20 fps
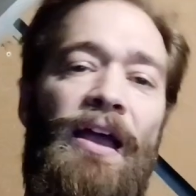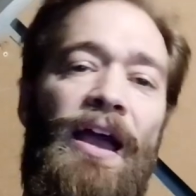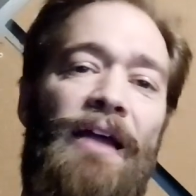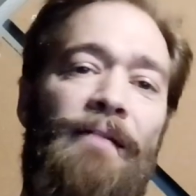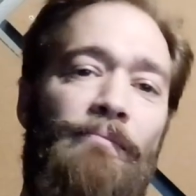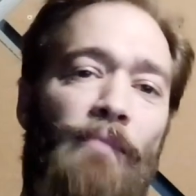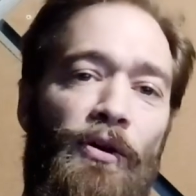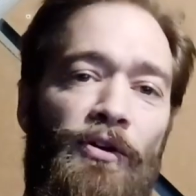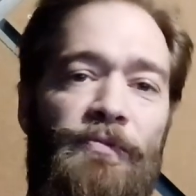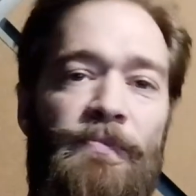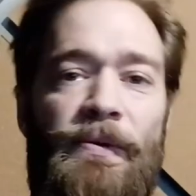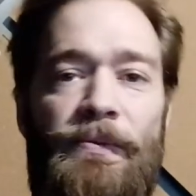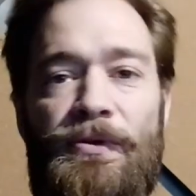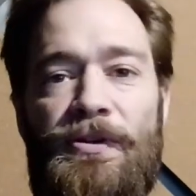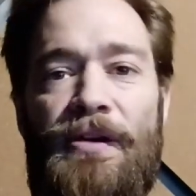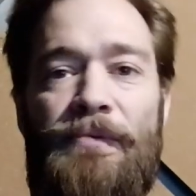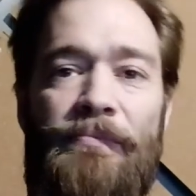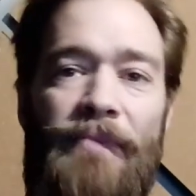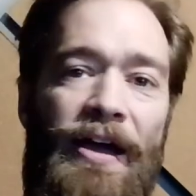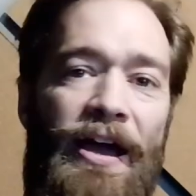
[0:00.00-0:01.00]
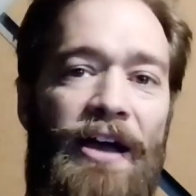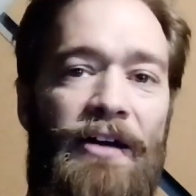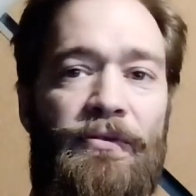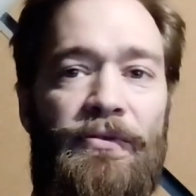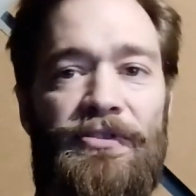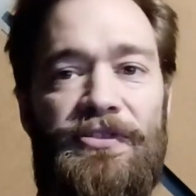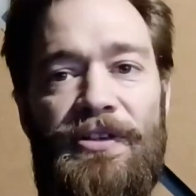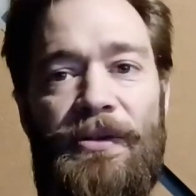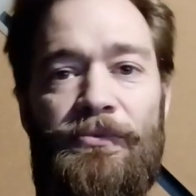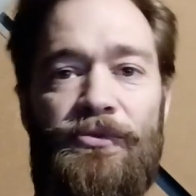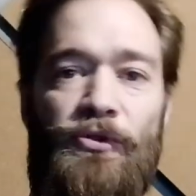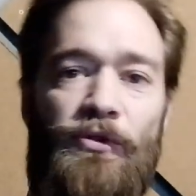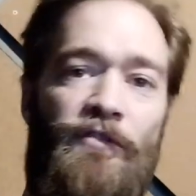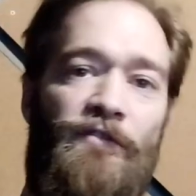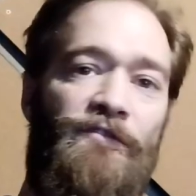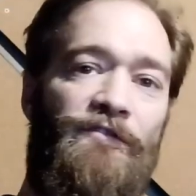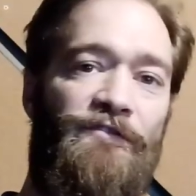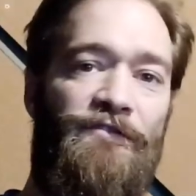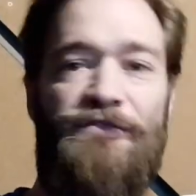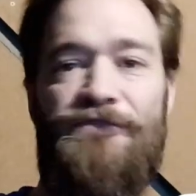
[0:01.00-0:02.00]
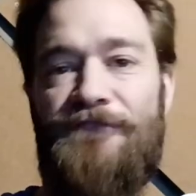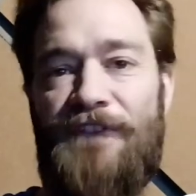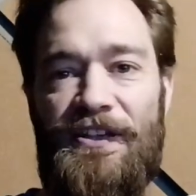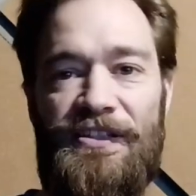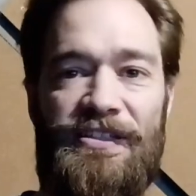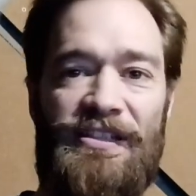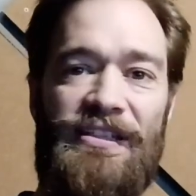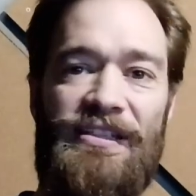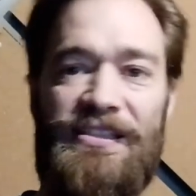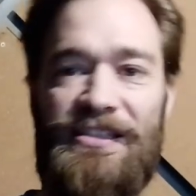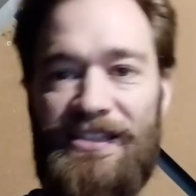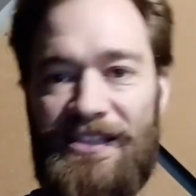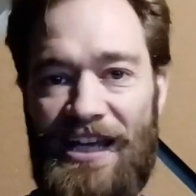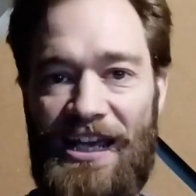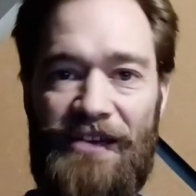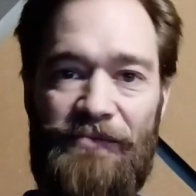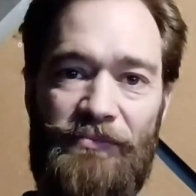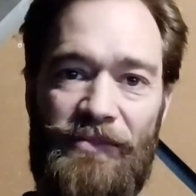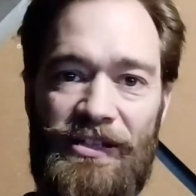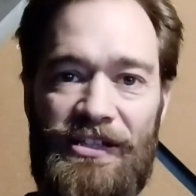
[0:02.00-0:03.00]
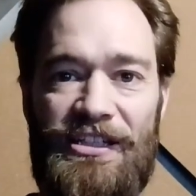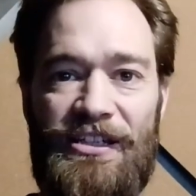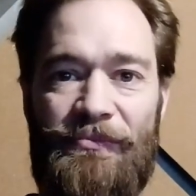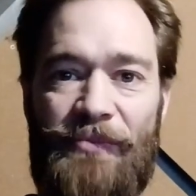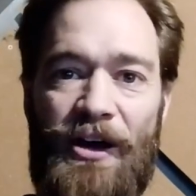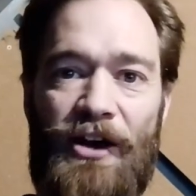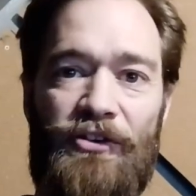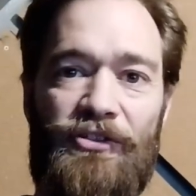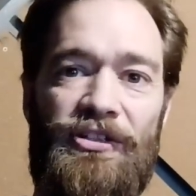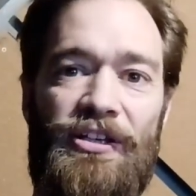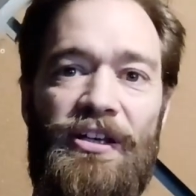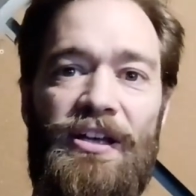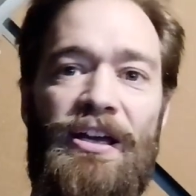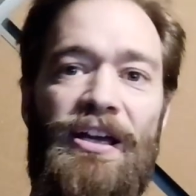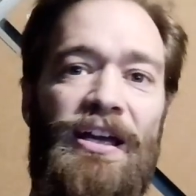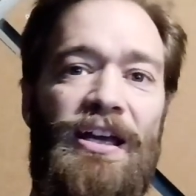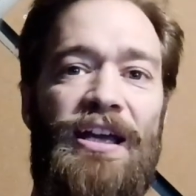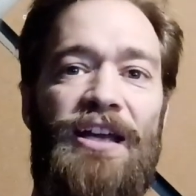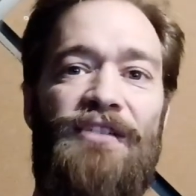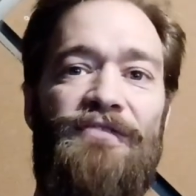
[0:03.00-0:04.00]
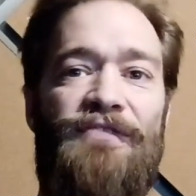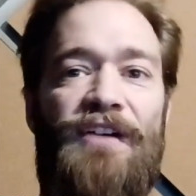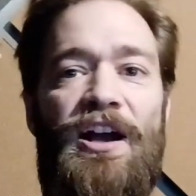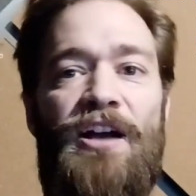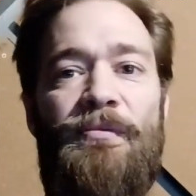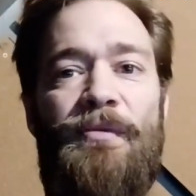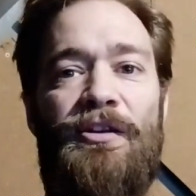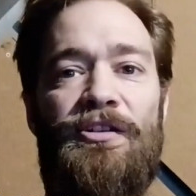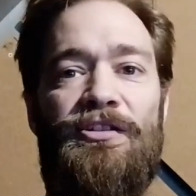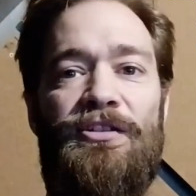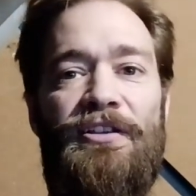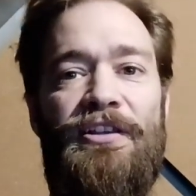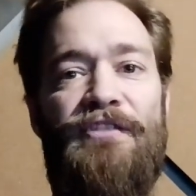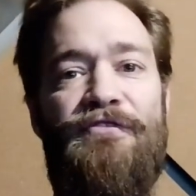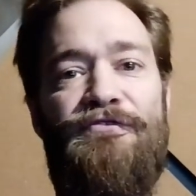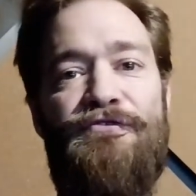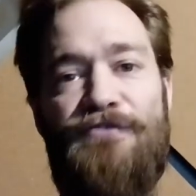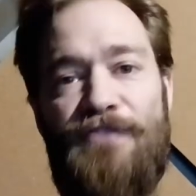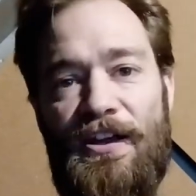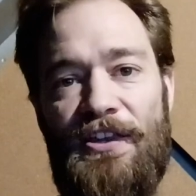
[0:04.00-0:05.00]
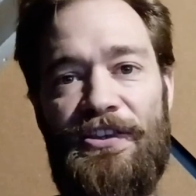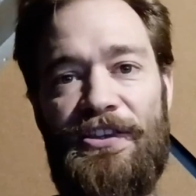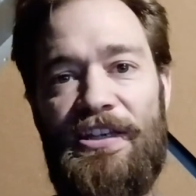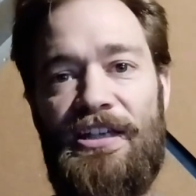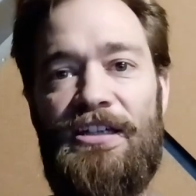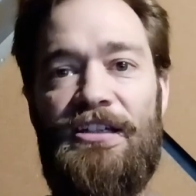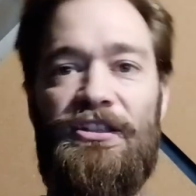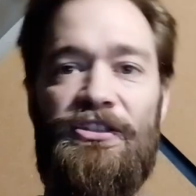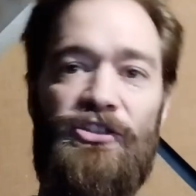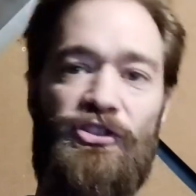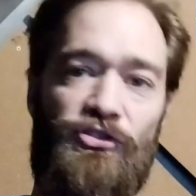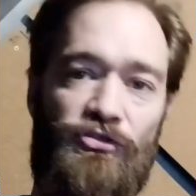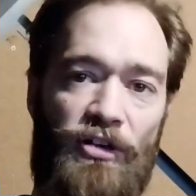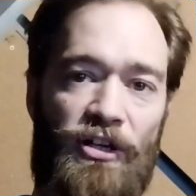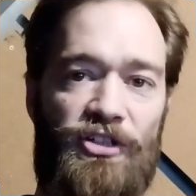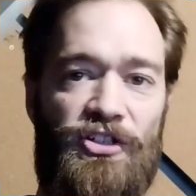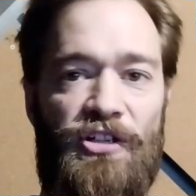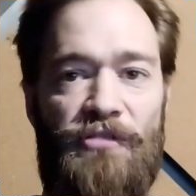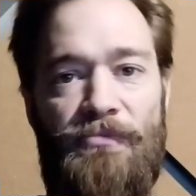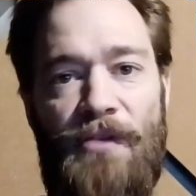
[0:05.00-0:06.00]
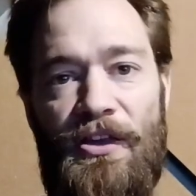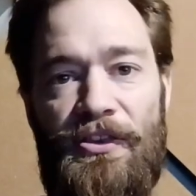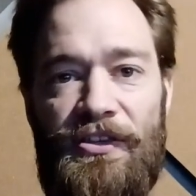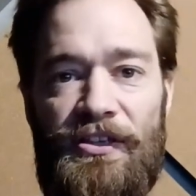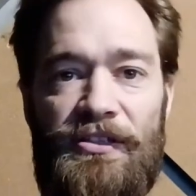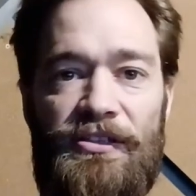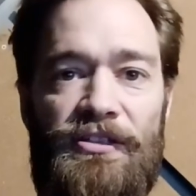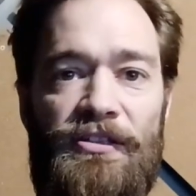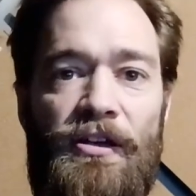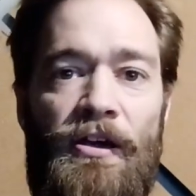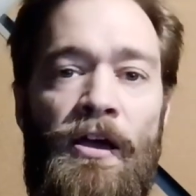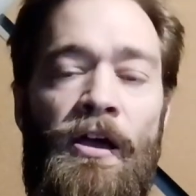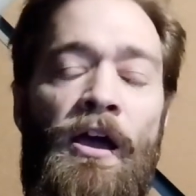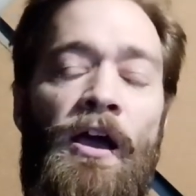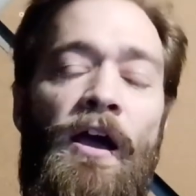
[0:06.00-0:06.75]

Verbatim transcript: And most people come back with some sort of fuzzy statement about environmentally friendly construction methods.